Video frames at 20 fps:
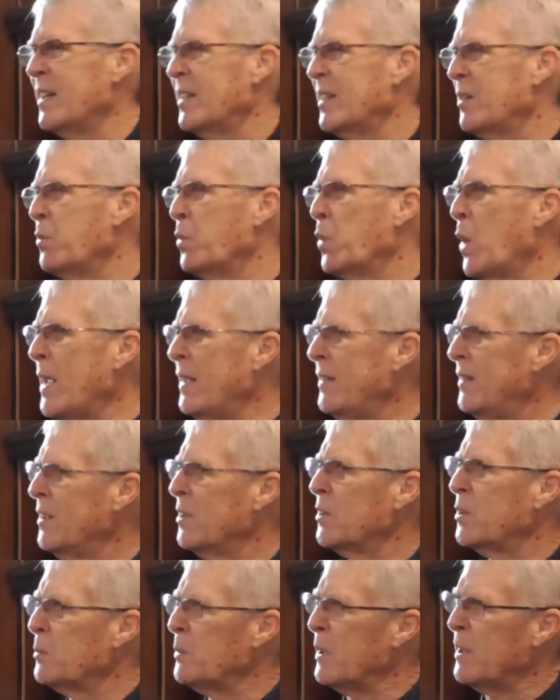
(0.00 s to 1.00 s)
See,
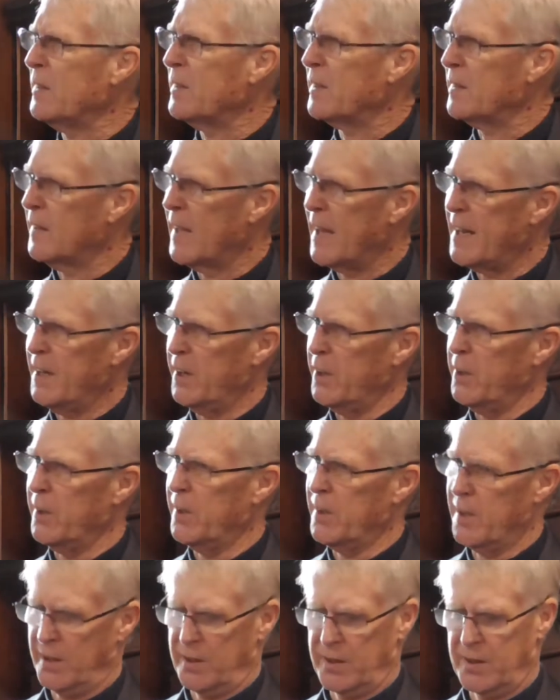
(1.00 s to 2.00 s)
racism is
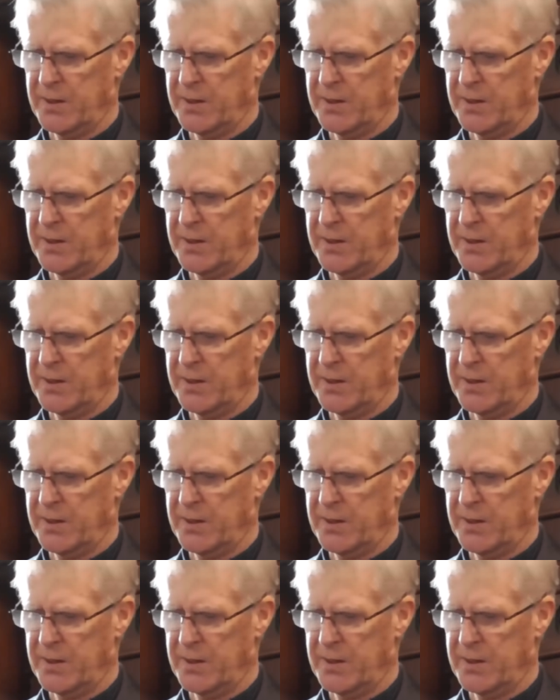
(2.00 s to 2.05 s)
layered.